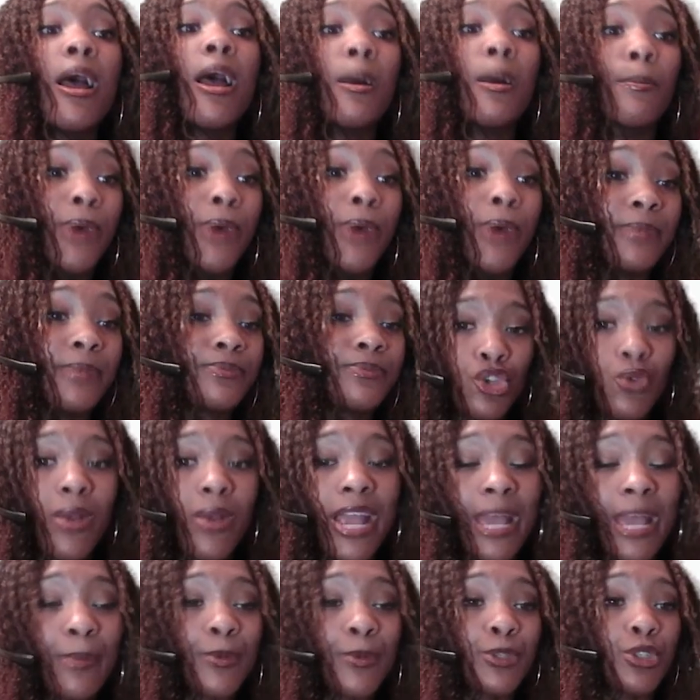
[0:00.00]
but you're
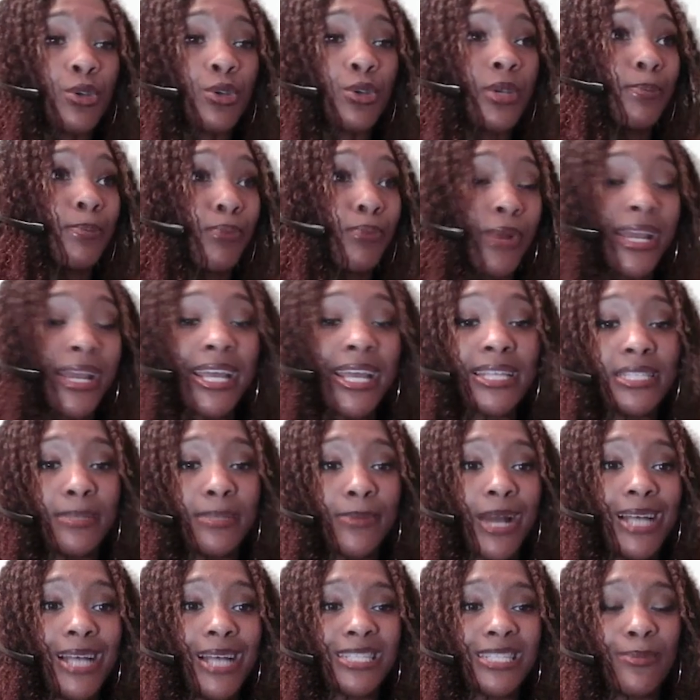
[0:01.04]
able to bring in some
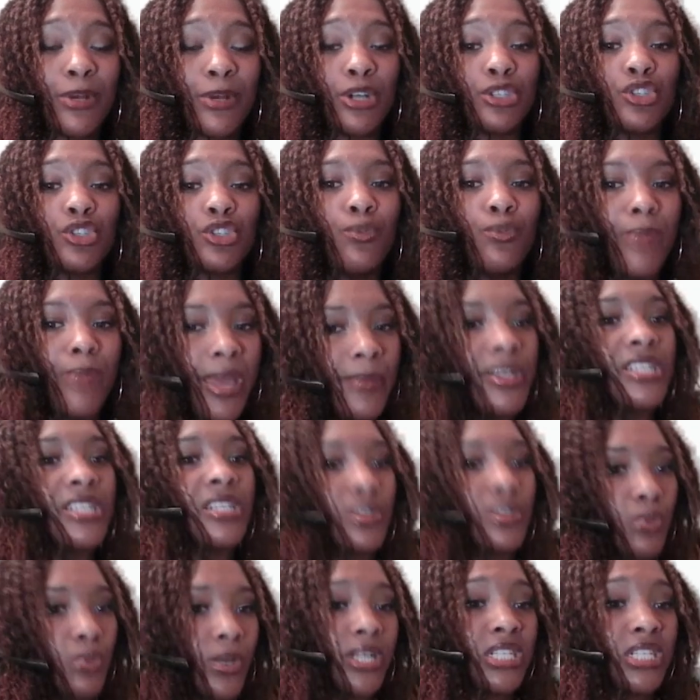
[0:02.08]
customers who maybe
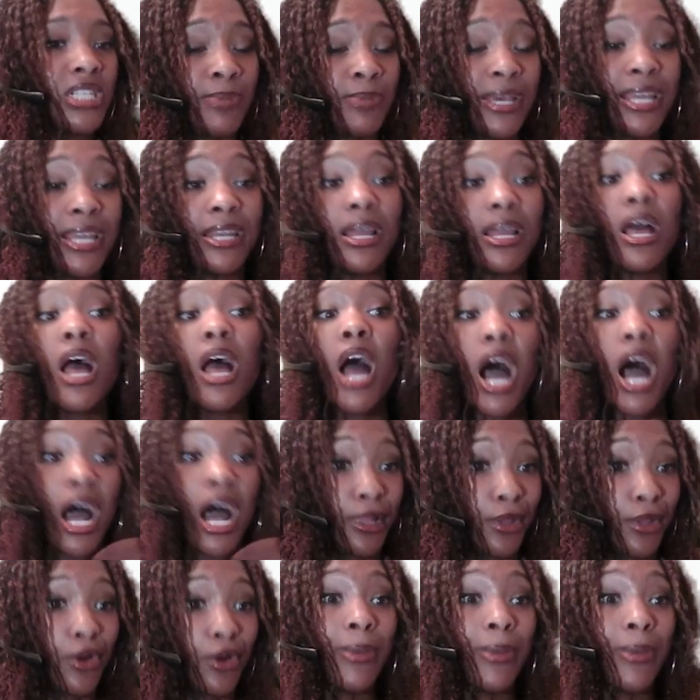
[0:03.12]
just want to spend a
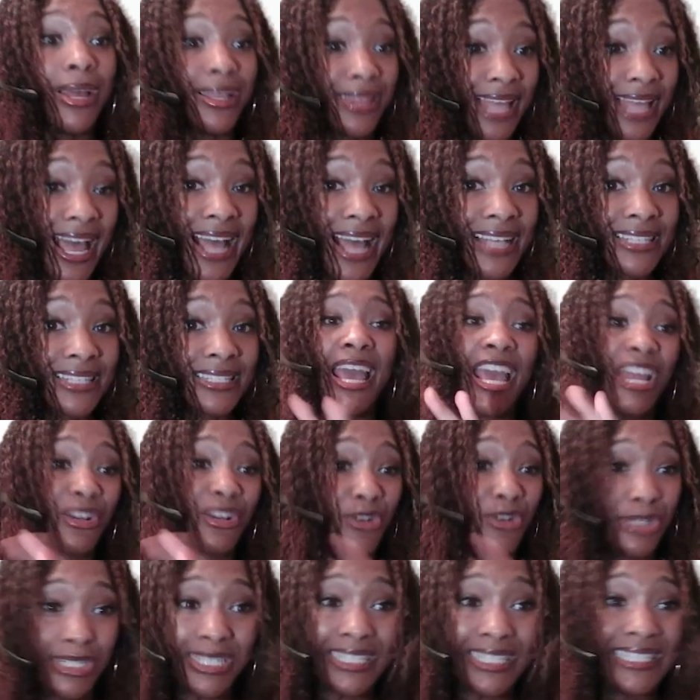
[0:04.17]
little bit less, and
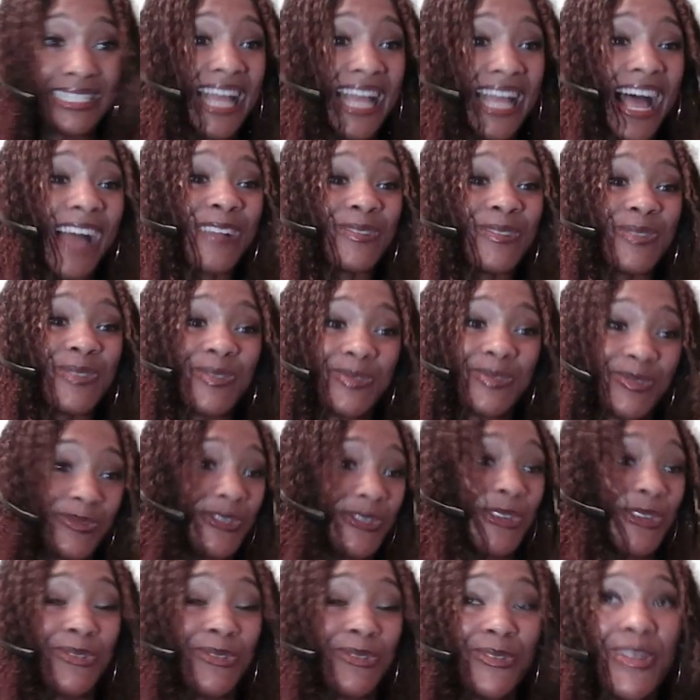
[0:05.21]

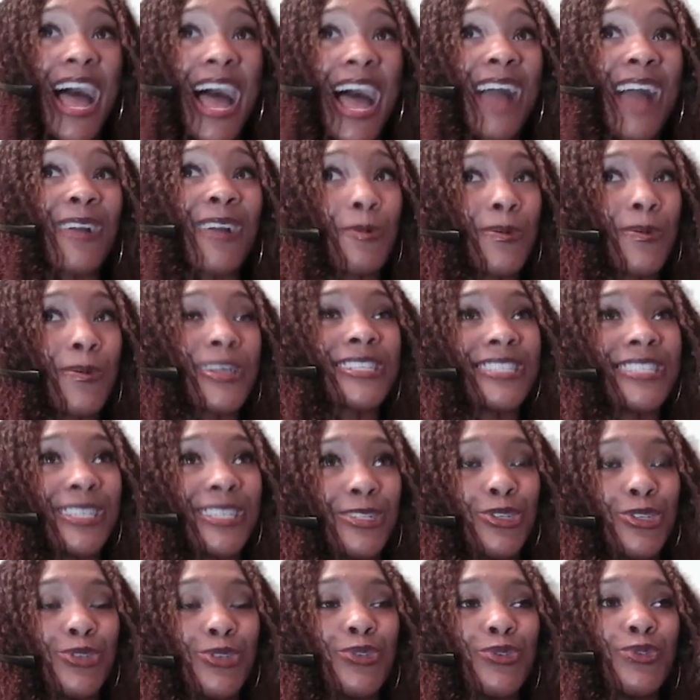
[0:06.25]
you're not going to
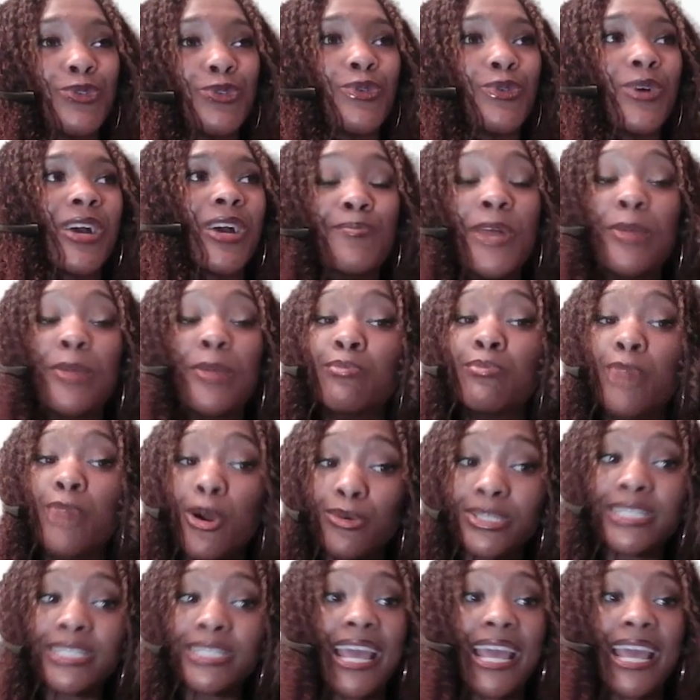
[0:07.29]
do, in
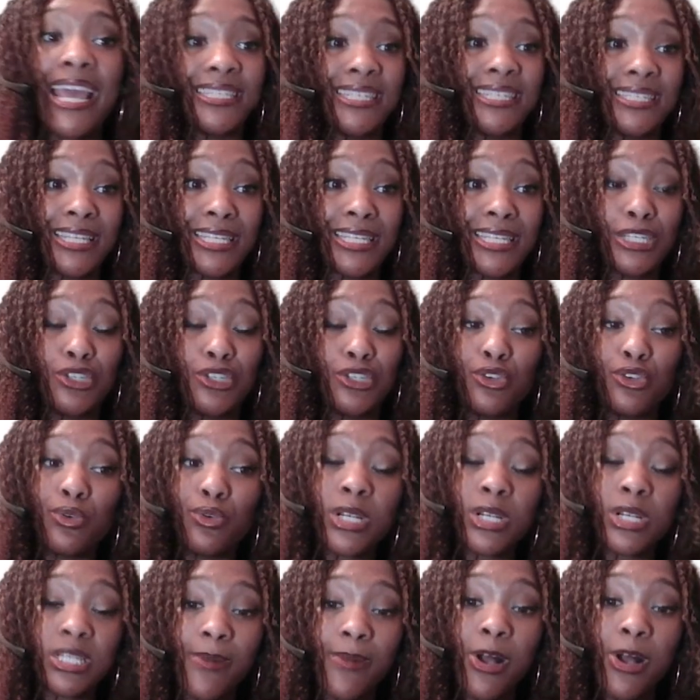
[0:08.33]
most cases, as a new
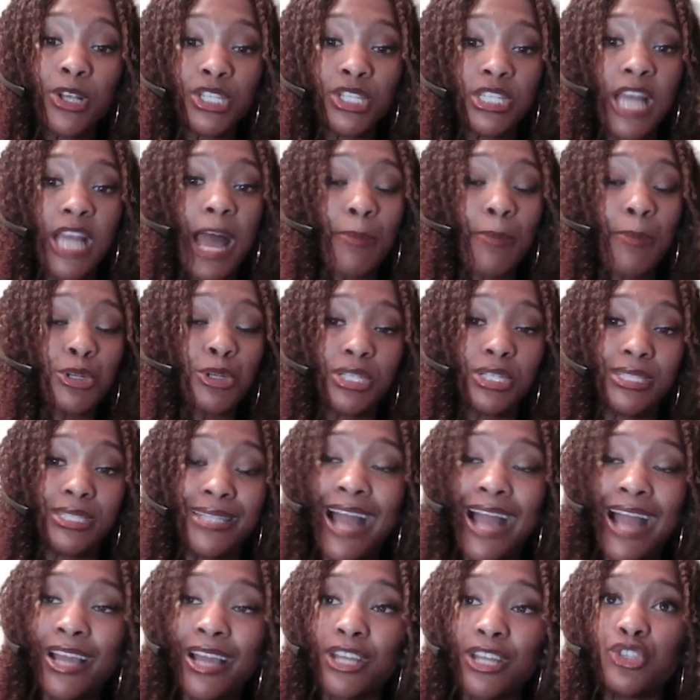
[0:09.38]
or small shop, you're just
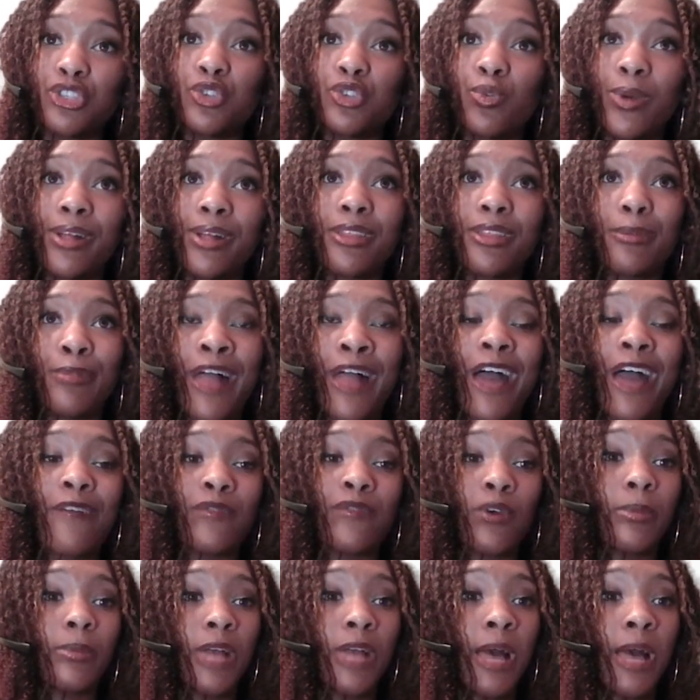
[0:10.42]
not going to do well on the
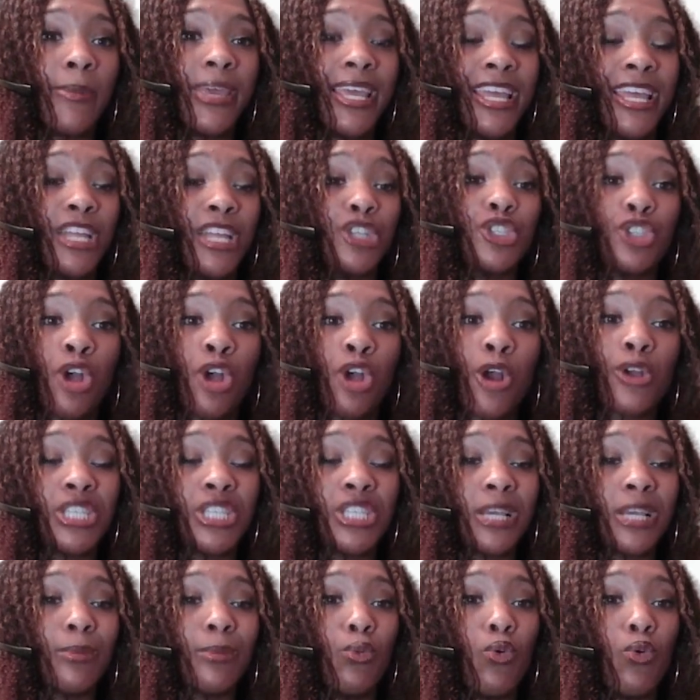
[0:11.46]
platform coming in
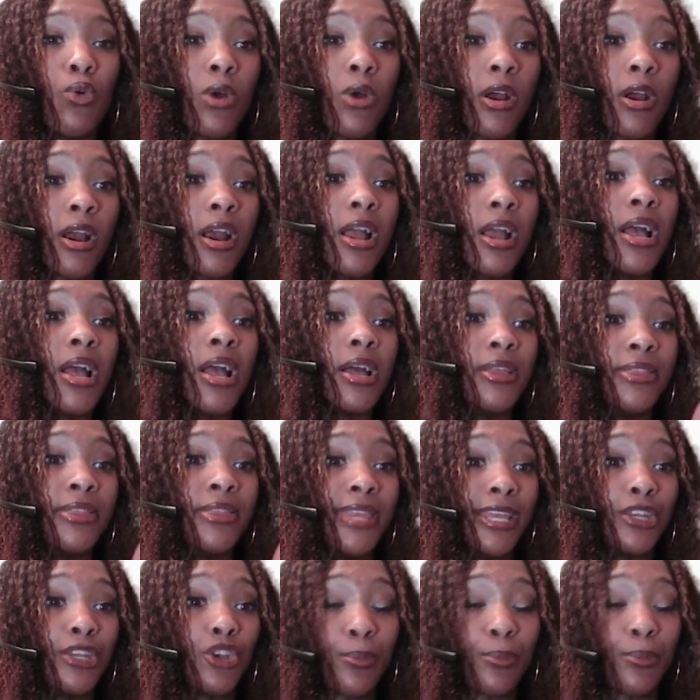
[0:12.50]
charging more
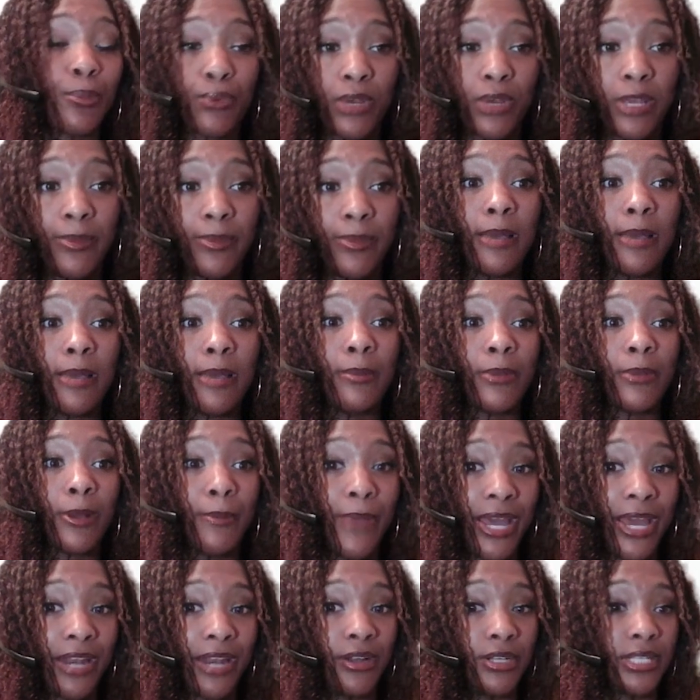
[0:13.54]
than your premium
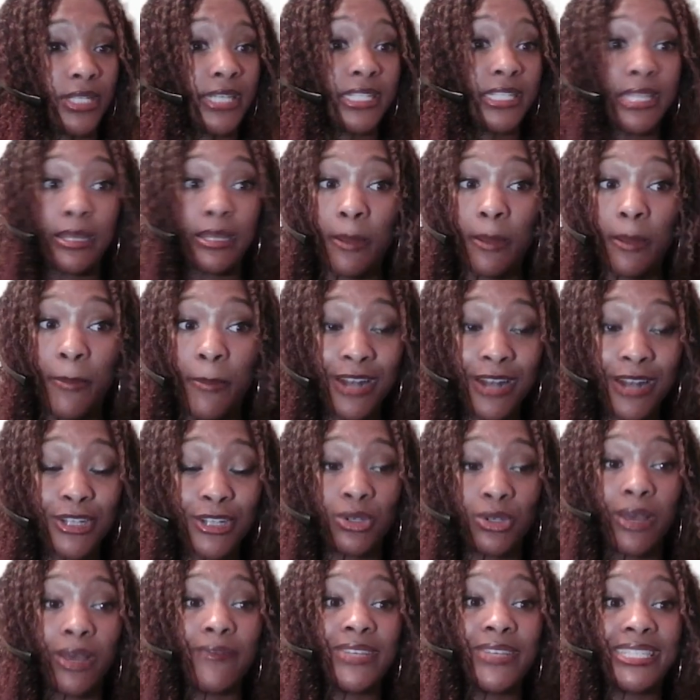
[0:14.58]
competitors. Like the
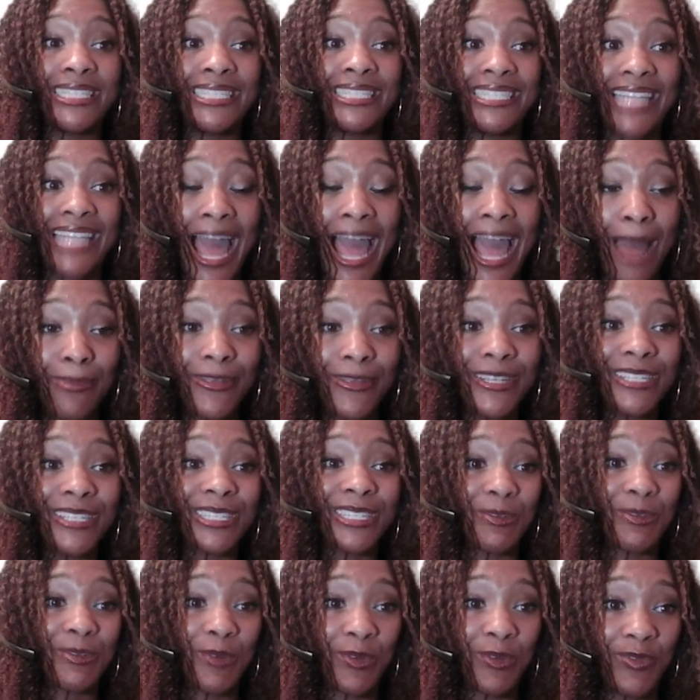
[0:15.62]
competitors who have
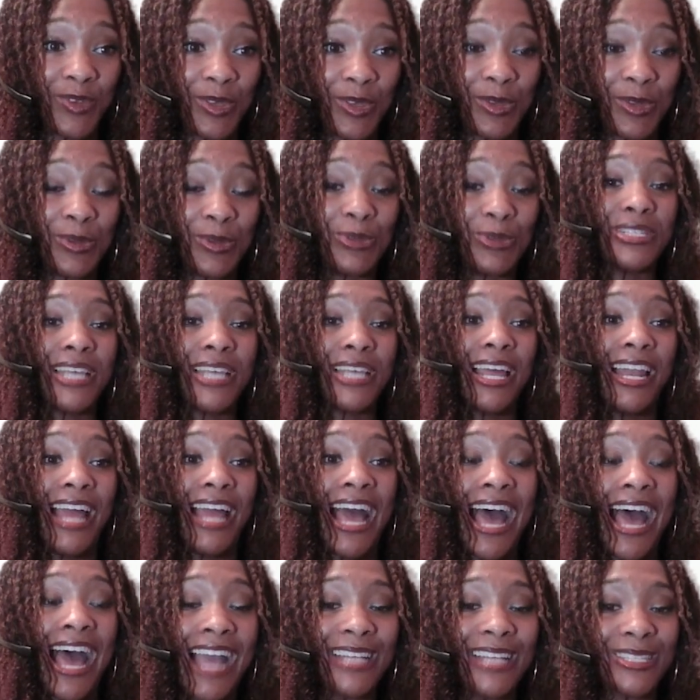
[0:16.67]
established reviews and a
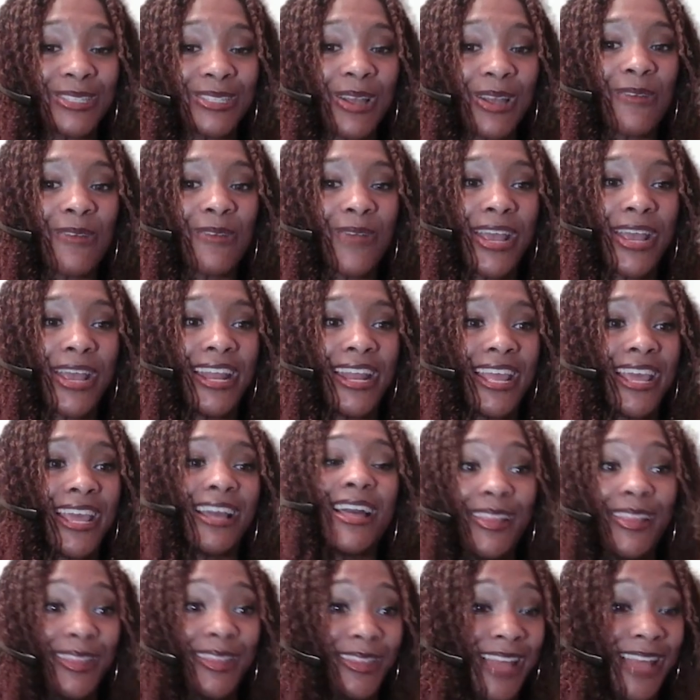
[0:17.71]
high star
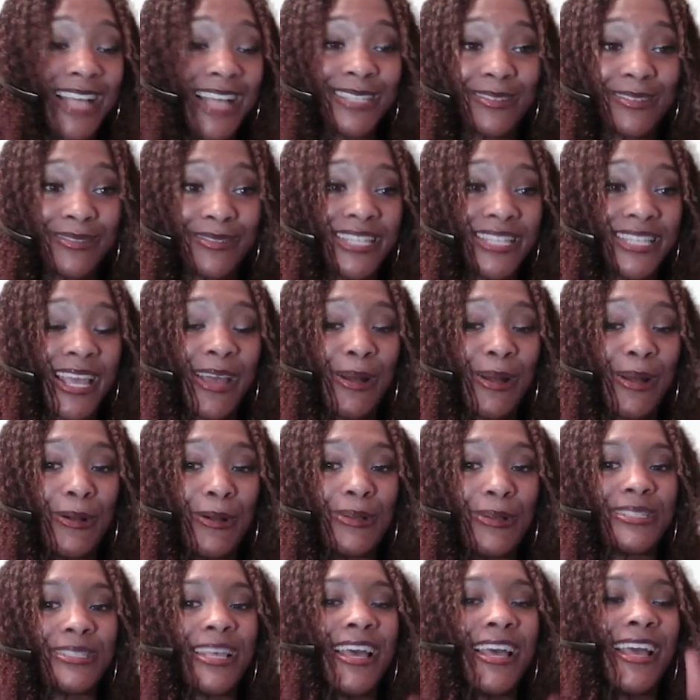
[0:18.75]
rating, lots of
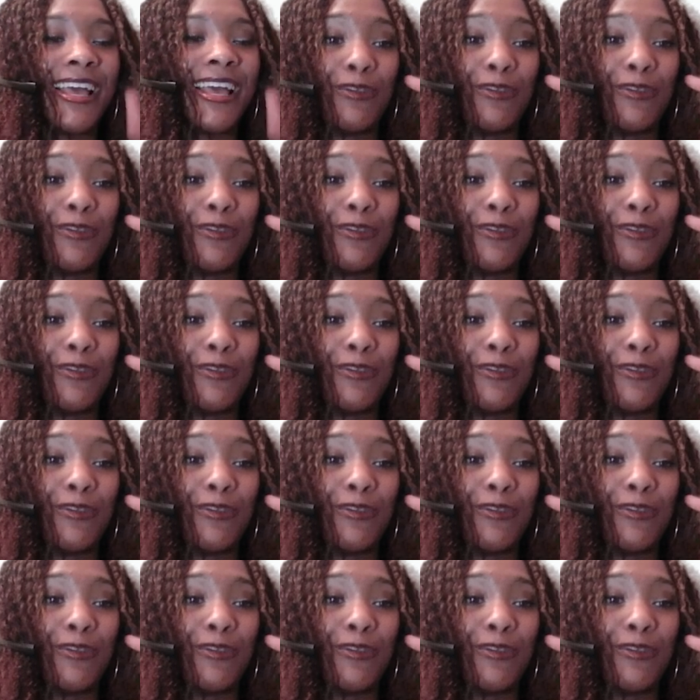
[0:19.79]
sales.